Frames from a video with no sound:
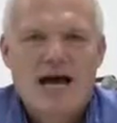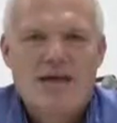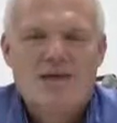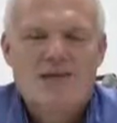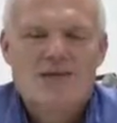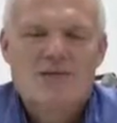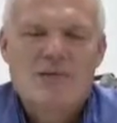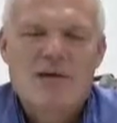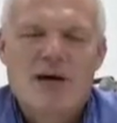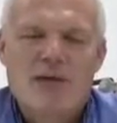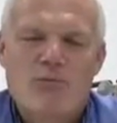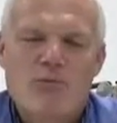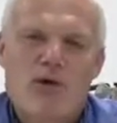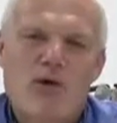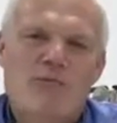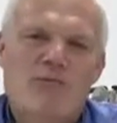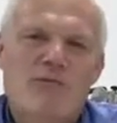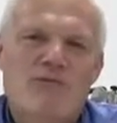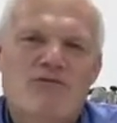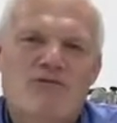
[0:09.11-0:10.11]
Hi, this is Bob
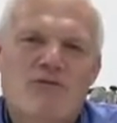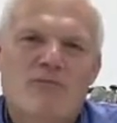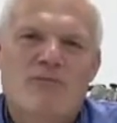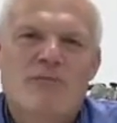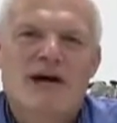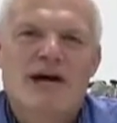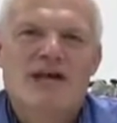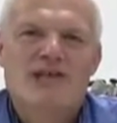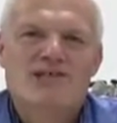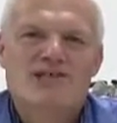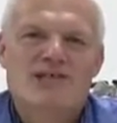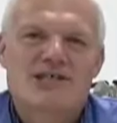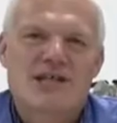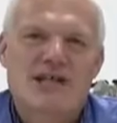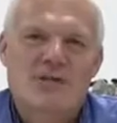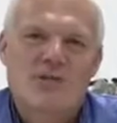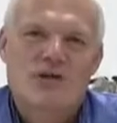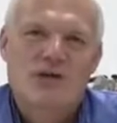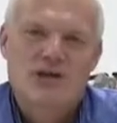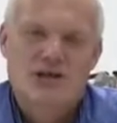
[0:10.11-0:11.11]
Wetterman from BEST.
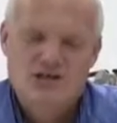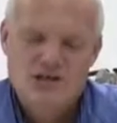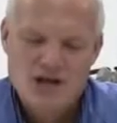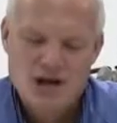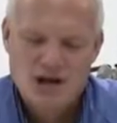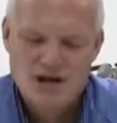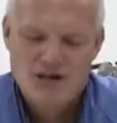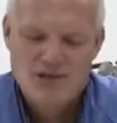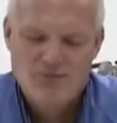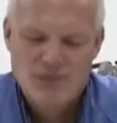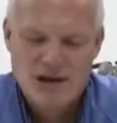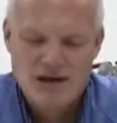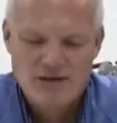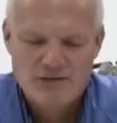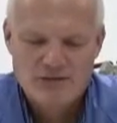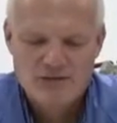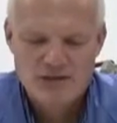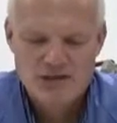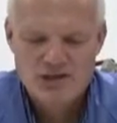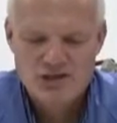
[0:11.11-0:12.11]
Today we're going to talk
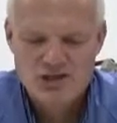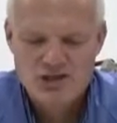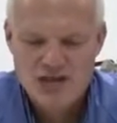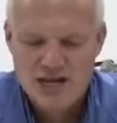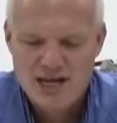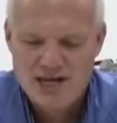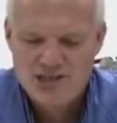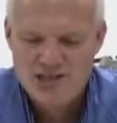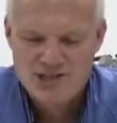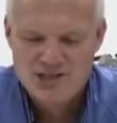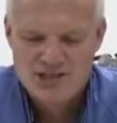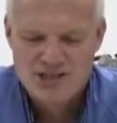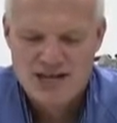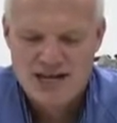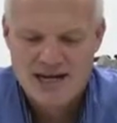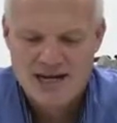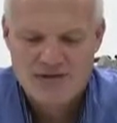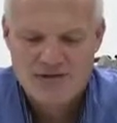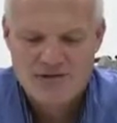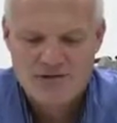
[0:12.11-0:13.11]
about the J
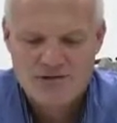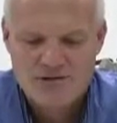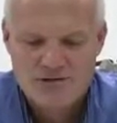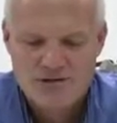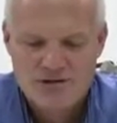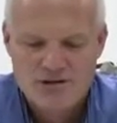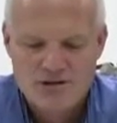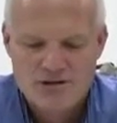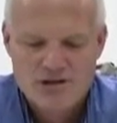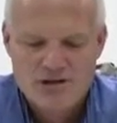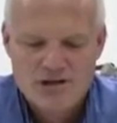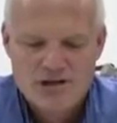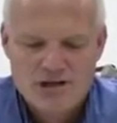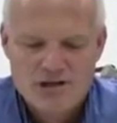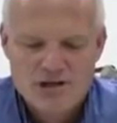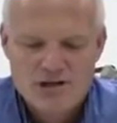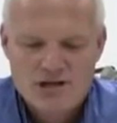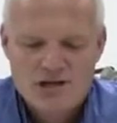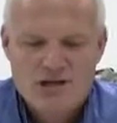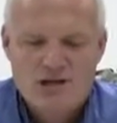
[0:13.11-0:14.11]
Standard
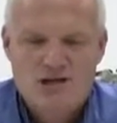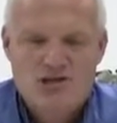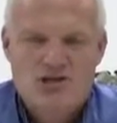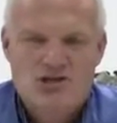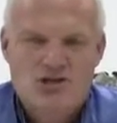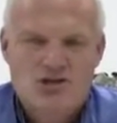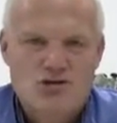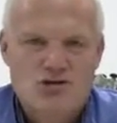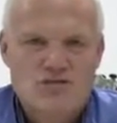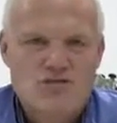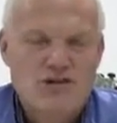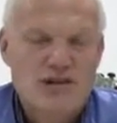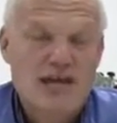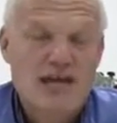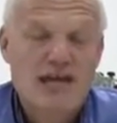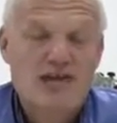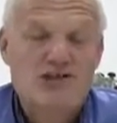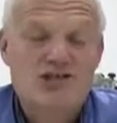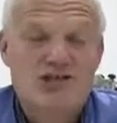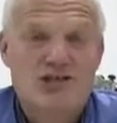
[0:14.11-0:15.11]

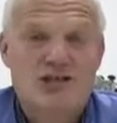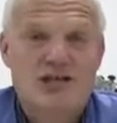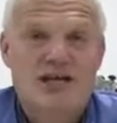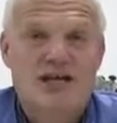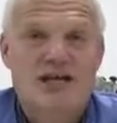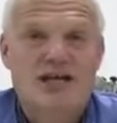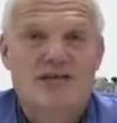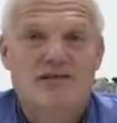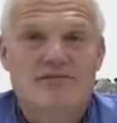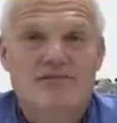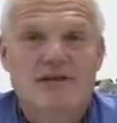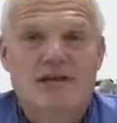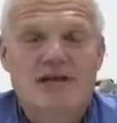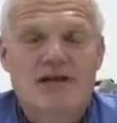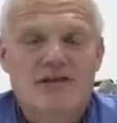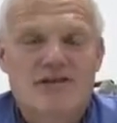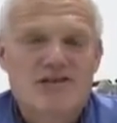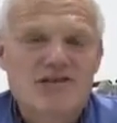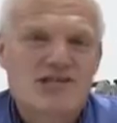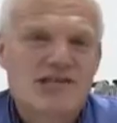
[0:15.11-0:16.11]
Certification Kit.
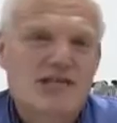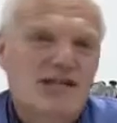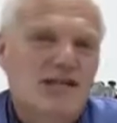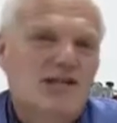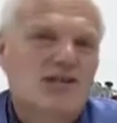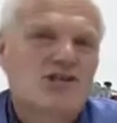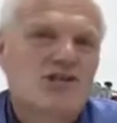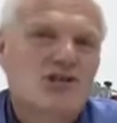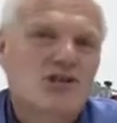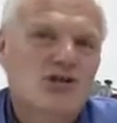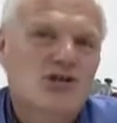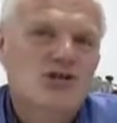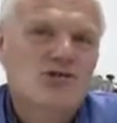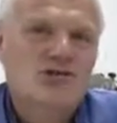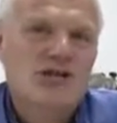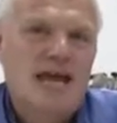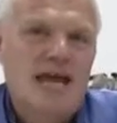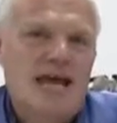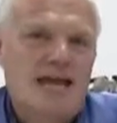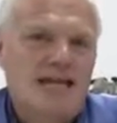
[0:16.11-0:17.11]
This kit is
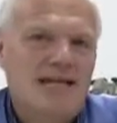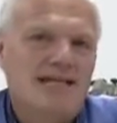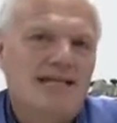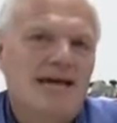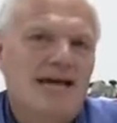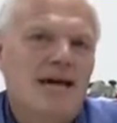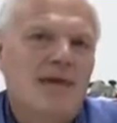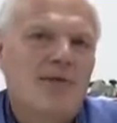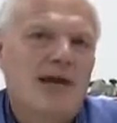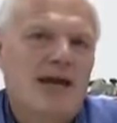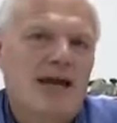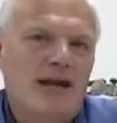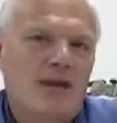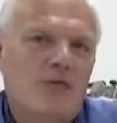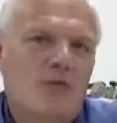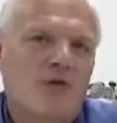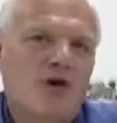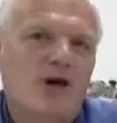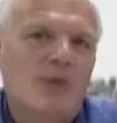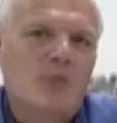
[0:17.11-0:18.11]
used anytime
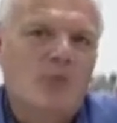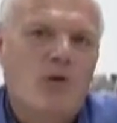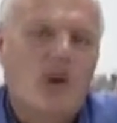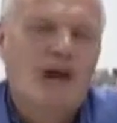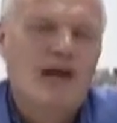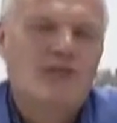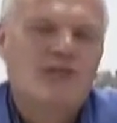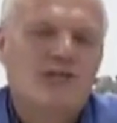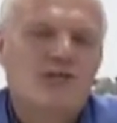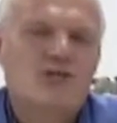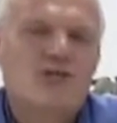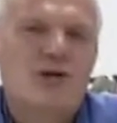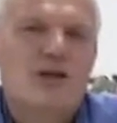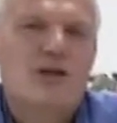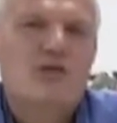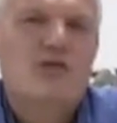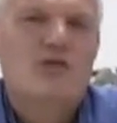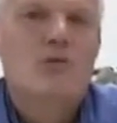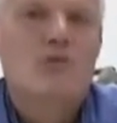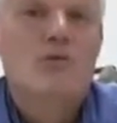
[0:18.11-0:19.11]
anyone wants to either